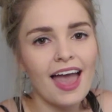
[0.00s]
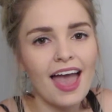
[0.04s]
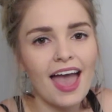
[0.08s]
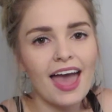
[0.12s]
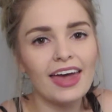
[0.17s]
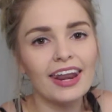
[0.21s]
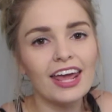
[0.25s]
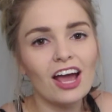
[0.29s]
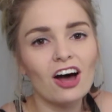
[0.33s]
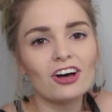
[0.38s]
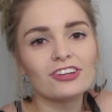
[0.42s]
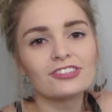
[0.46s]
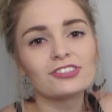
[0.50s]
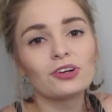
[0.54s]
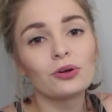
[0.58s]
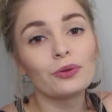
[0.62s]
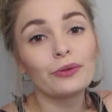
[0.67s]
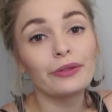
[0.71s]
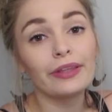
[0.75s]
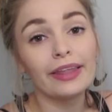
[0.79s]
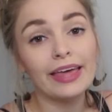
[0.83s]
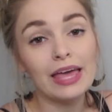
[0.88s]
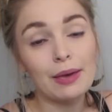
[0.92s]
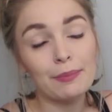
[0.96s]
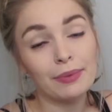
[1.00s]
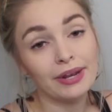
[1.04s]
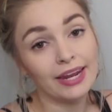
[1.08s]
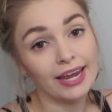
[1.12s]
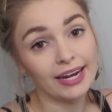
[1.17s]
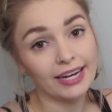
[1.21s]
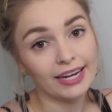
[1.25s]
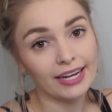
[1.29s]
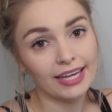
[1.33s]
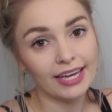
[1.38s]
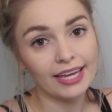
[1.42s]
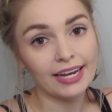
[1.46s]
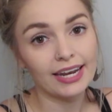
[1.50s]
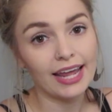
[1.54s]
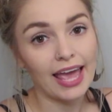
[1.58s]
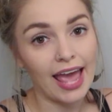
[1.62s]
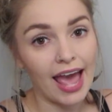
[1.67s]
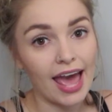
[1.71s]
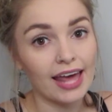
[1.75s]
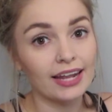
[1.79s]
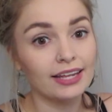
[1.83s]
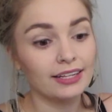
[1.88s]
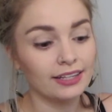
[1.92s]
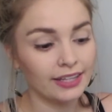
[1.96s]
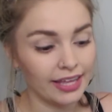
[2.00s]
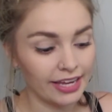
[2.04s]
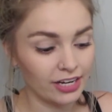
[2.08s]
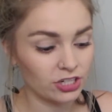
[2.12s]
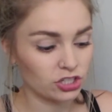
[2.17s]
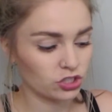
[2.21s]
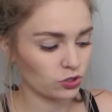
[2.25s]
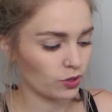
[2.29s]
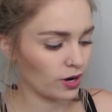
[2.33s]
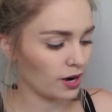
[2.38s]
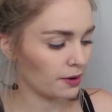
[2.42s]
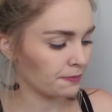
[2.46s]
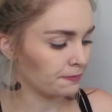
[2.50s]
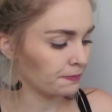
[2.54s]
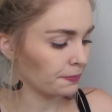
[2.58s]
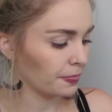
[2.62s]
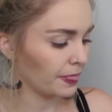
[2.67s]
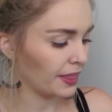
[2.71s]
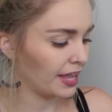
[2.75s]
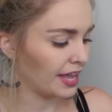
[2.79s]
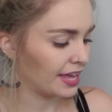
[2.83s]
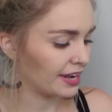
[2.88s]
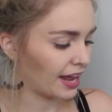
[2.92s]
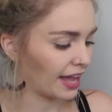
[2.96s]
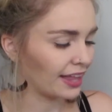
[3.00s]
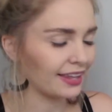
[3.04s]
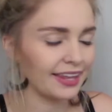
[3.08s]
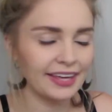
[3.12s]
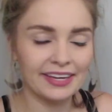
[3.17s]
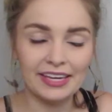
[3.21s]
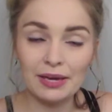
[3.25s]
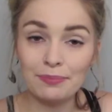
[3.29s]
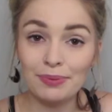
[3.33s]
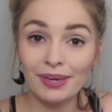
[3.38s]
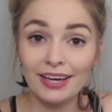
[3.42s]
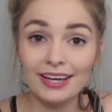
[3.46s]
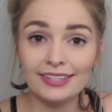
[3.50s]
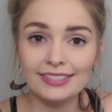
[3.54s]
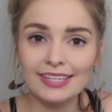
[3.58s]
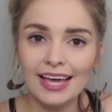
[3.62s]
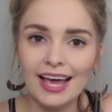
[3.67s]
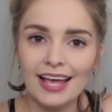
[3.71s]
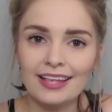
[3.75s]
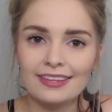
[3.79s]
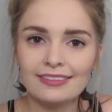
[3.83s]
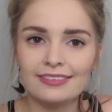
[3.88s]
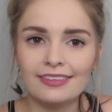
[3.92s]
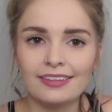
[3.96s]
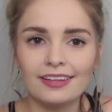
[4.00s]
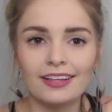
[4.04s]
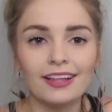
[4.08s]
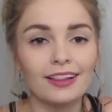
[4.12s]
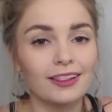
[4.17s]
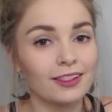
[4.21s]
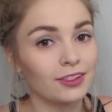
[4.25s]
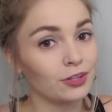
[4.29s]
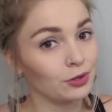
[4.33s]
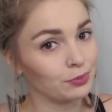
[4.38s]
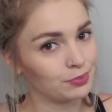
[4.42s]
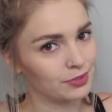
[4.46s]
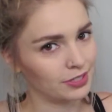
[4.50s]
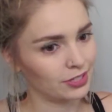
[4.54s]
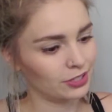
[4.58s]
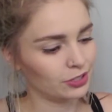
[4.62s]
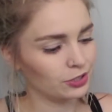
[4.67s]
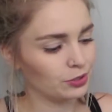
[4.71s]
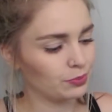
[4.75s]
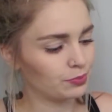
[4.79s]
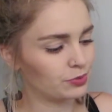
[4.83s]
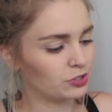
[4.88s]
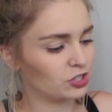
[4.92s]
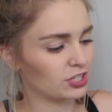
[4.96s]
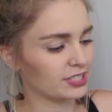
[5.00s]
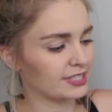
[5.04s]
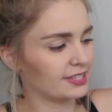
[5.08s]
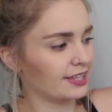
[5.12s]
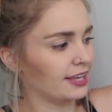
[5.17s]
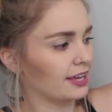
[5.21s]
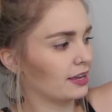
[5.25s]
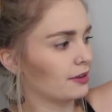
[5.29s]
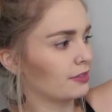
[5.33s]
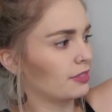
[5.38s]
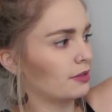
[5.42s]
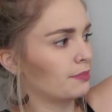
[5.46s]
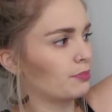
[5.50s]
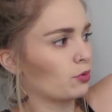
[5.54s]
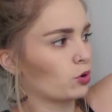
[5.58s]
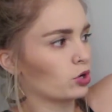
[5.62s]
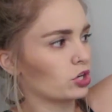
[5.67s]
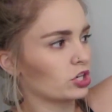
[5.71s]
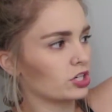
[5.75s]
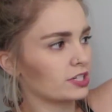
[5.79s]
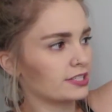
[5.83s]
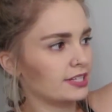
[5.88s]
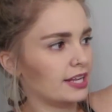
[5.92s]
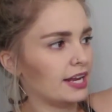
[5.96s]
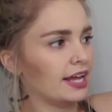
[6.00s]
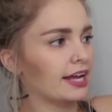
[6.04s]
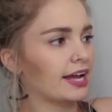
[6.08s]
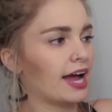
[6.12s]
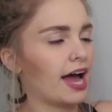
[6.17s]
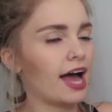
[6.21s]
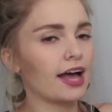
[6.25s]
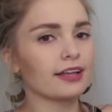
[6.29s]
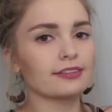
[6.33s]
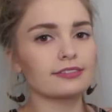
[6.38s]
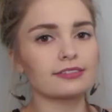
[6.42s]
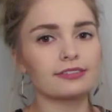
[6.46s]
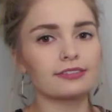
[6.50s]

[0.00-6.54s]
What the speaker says: And I also laminated it at Lakeshore. And I like it because it has the loop-de-loop, just like the borders that I got.